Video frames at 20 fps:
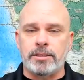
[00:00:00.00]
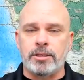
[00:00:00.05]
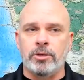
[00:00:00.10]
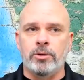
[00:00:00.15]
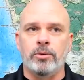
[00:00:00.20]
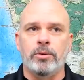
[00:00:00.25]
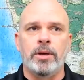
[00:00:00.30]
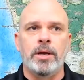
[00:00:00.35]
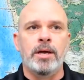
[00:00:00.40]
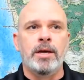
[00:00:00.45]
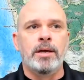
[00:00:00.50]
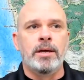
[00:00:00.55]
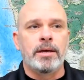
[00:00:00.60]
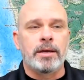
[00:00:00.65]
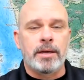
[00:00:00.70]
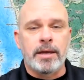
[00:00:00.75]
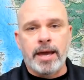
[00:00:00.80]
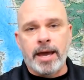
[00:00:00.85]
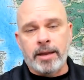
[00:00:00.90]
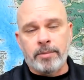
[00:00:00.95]
who
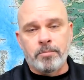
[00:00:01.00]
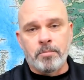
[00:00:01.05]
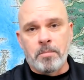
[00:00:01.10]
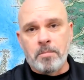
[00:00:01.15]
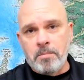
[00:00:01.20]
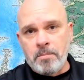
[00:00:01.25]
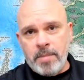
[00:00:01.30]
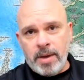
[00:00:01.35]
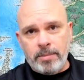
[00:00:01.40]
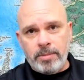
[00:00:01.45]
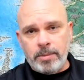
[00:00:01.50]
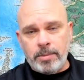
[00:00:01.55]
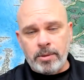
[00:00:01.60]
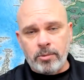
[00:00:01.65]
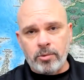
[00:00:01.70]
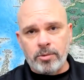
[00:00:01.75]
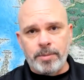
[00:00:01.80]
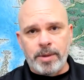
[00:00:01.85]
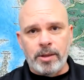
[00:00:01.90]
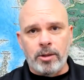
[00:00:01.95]
had maybe been
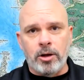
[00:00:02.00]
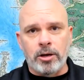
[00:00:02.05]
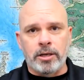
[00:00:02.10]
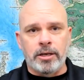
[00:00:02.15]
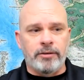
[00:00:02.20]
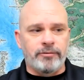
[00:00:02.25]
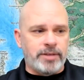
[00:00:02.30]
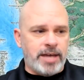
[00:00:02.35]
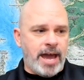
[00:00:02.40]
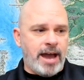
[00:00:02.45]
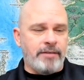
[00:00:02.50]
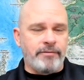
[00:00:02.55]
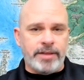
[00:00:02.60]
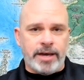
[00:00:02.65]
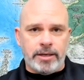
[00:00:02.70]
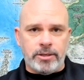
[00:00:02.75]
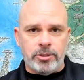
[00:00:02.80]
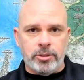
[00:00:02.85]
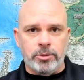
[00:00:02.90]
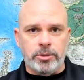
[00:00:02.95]
with me long enough to have
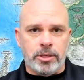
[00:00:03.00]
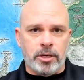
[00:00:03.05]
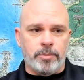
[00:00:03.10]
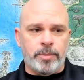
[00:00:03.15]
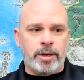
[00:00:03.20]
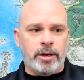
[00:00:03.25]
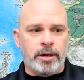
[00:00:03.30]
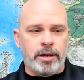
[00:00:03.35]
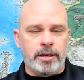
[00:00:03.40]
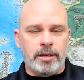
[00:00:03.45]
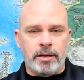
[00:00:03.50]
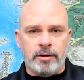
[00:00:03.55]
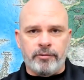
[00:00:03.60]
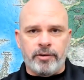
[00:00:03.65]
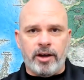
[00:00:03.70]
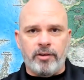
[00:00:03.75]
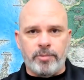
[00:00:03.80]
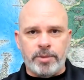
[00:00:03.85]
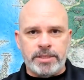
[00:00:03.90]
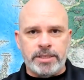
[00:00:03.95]
that two year period and a
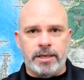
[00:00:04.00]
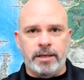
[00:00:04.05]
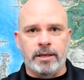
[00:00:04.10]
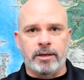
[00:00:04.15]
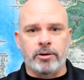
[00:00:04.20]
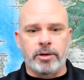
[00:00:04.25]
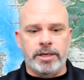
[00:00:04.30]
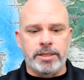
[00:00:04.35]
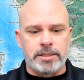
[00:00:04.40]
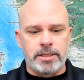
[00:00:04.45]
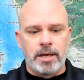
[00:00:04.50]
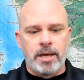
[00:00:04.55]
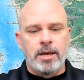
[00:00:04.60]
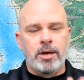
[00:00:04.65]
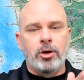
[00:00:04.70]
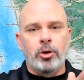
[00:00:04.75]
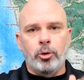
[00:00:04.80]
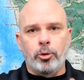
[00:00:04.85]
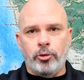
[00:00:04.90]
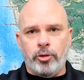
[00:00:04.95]
5% increase,
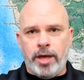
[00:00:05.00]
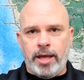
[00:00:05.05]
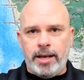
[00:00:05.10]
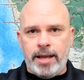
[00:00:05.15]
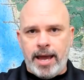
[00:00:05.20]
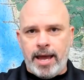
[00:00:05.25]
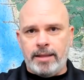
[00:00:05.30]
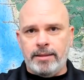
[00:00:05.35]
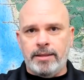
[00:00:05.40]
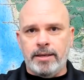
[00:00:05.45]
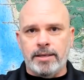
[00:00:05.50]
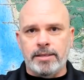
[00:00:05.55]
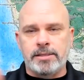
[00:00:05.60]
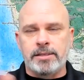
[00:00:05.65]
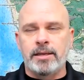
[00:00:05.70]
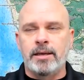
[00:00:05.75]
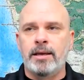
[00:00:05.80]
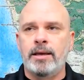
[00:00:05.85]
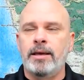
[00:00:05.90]
who then had this.